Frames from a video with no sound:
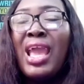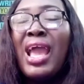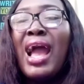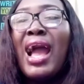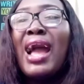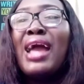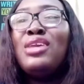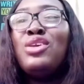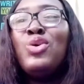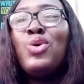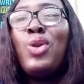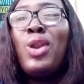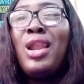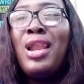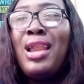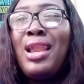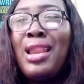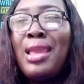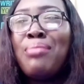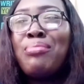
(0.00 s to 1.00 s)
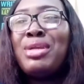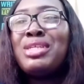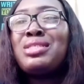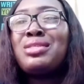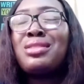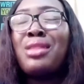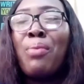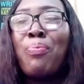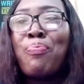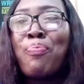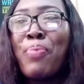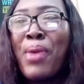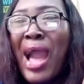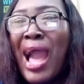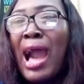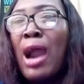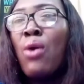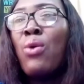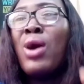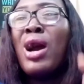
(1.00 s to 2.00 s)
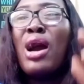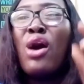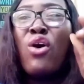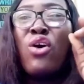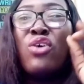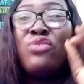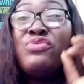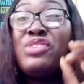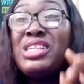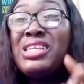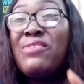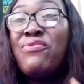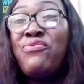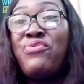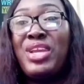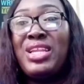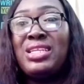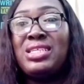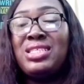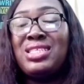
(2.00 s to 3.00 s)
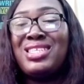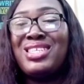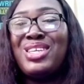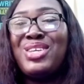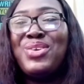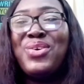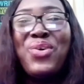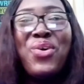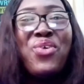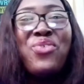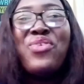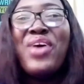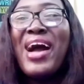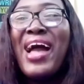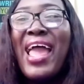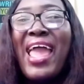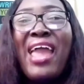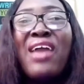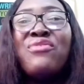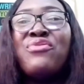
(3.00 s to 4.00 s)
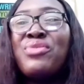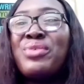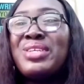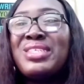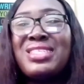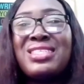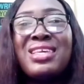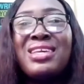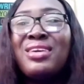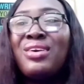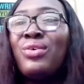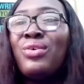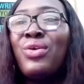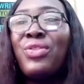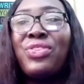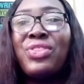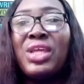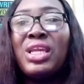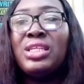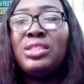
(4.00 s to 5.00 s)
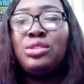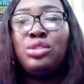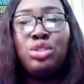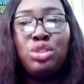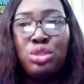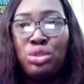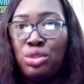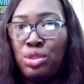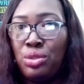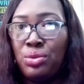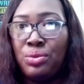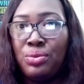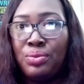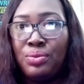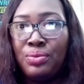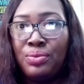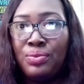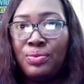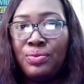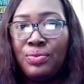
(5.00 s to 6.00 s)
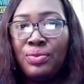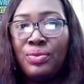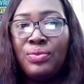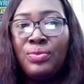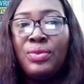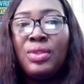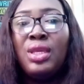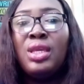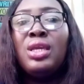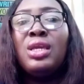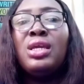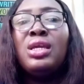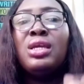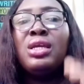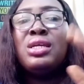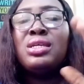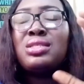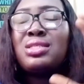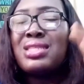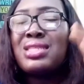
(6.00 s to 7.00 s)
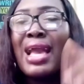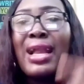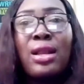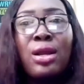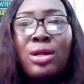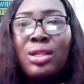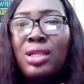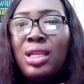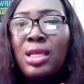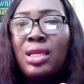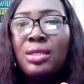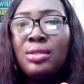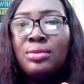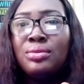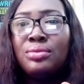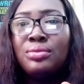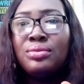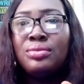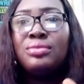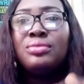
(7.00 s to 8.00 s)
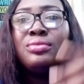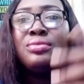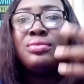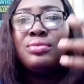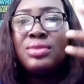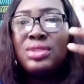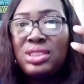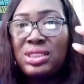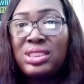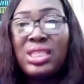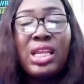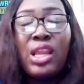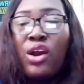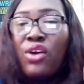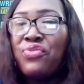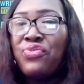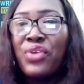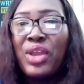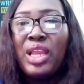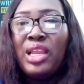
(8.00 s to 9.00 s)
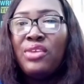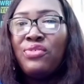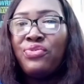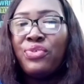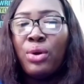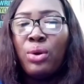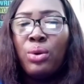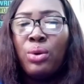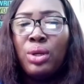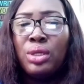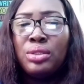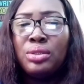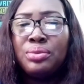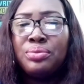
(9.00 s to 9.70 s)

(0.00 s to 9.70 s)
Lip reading: And you limit the power of divinity over every single thing you do. Secondly, still on failing forward.